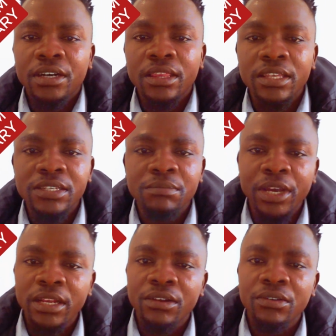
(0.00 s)
these
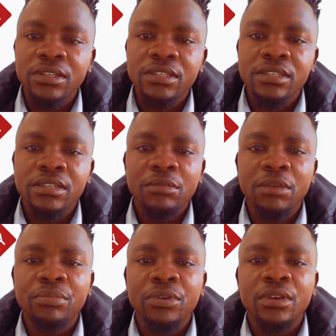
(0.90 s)
binary units?
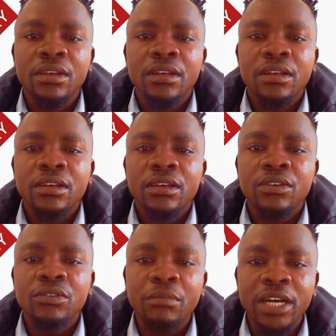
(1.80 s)
Maybe
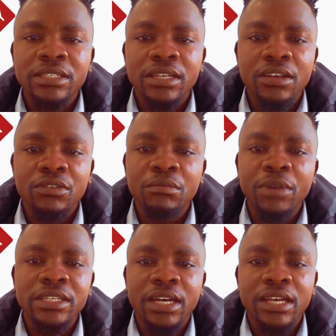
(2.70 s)
you
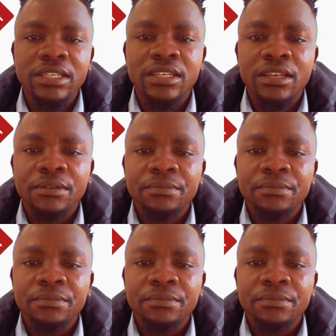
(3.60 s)
might ask,